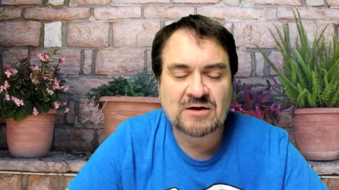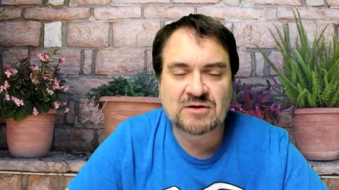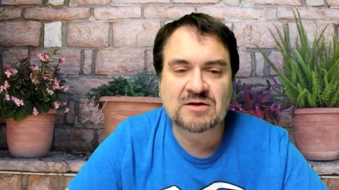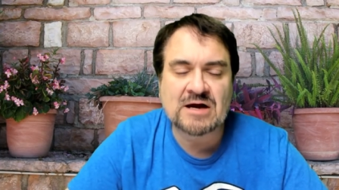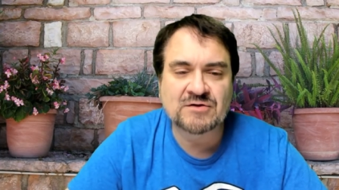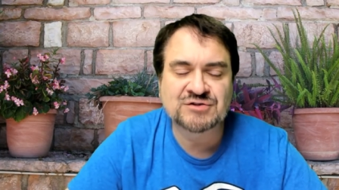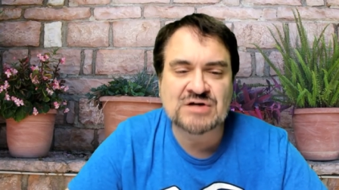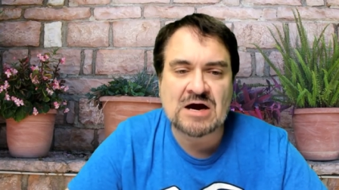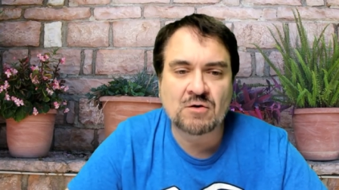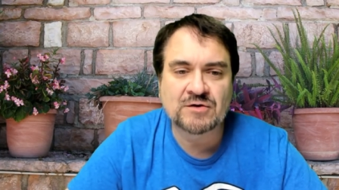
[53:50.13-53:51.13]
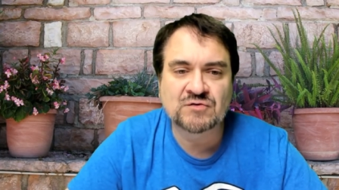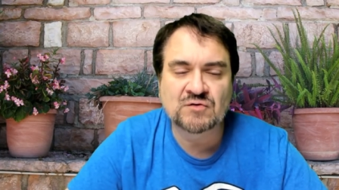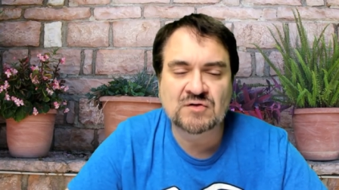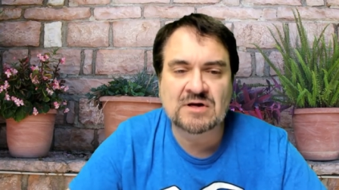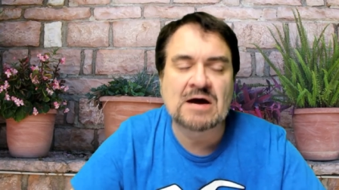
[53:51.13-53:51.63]
you get out of the shower and as
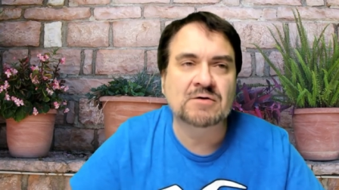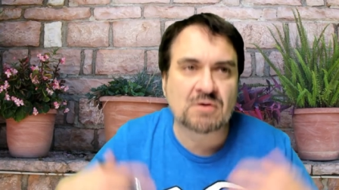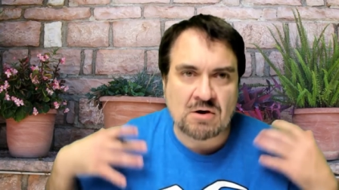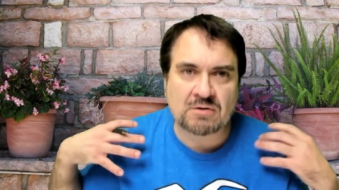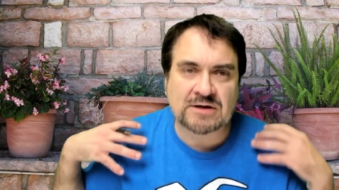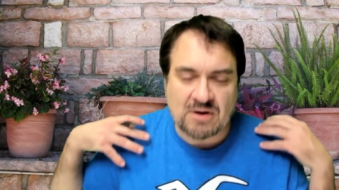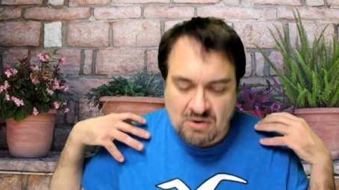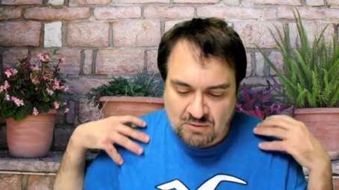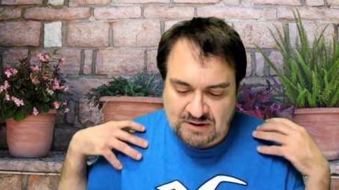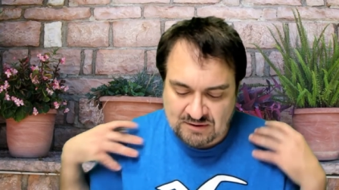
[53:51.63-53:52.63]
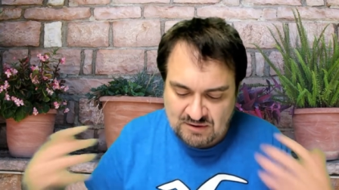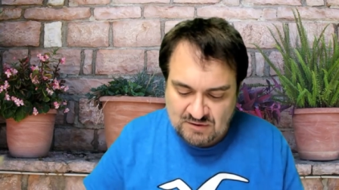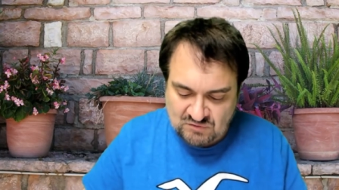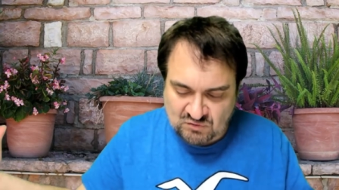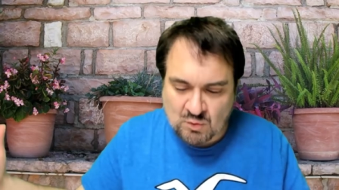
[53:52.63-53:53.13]
soon as you get out, you're already already
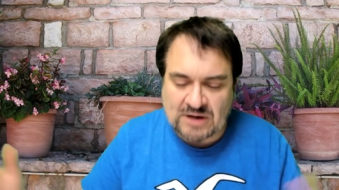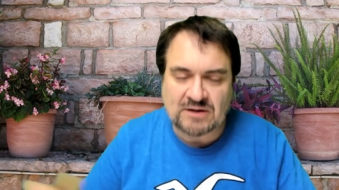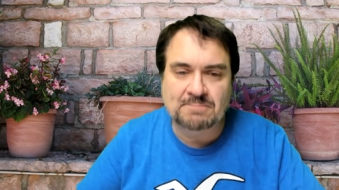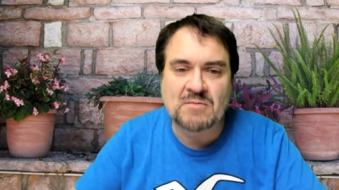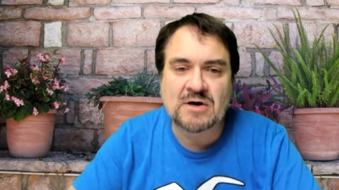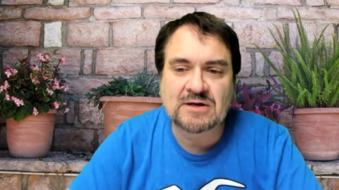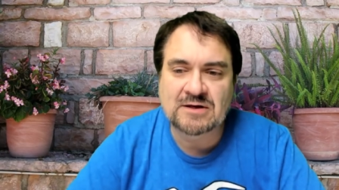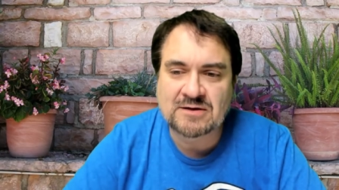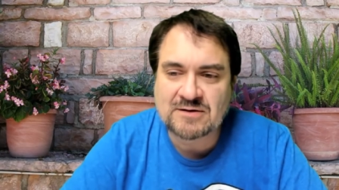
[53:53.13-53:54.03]
sweaty and muggy,